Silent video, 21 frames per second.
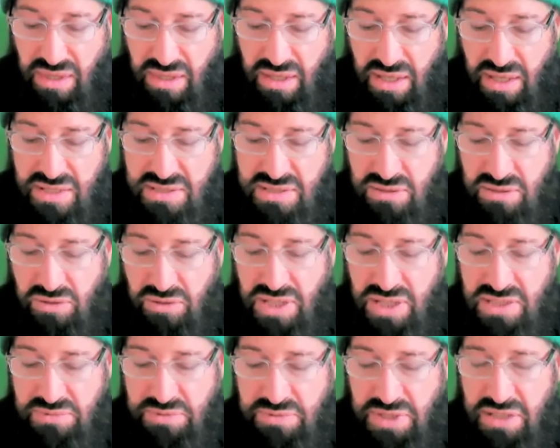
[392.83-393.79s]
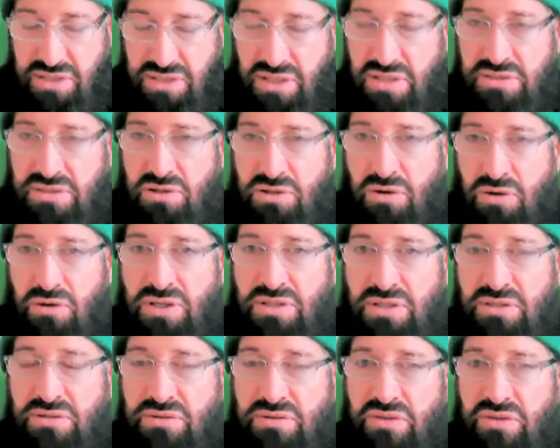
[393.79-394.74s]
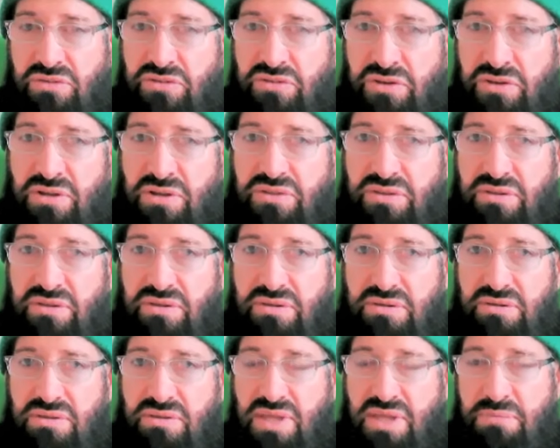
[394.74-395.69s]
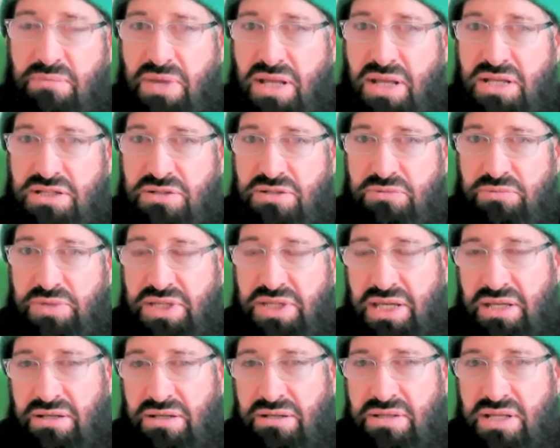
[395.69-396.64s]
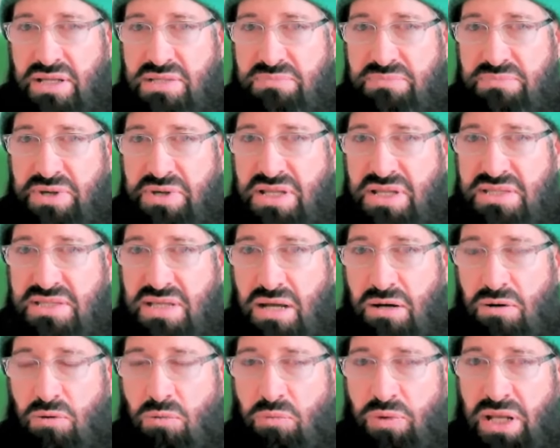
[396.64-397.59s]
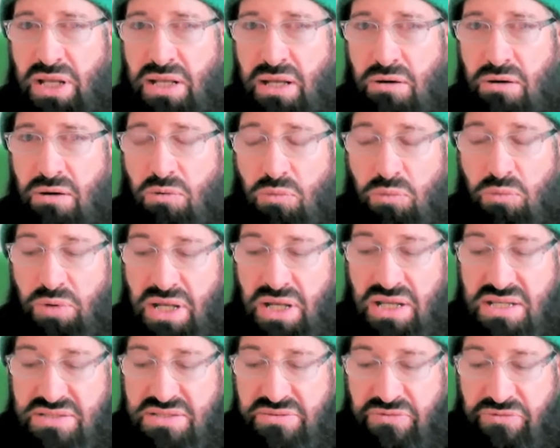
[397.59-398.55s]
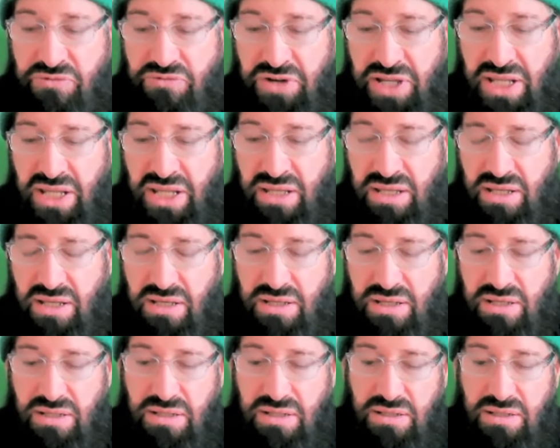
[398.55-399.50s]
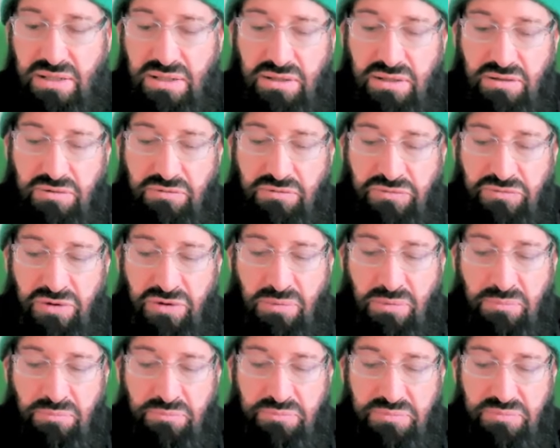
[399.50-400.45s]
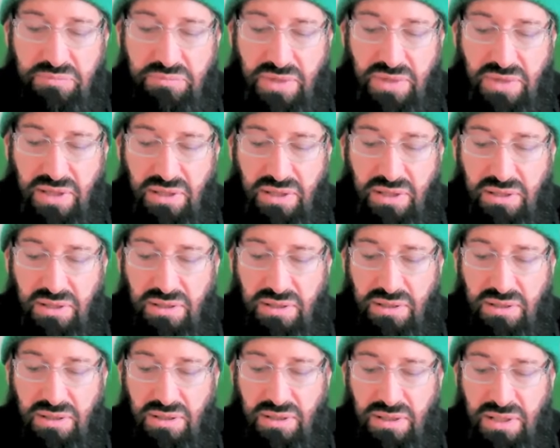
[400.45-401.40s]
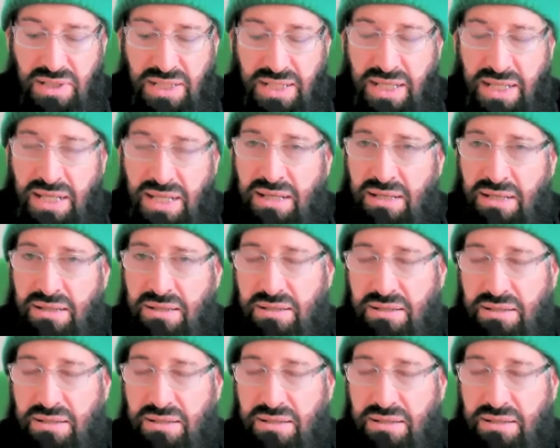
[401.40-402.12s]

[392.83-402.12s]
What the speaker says: as long as we are not going to the third dimension, we cannot experience our will. Our will is free from need.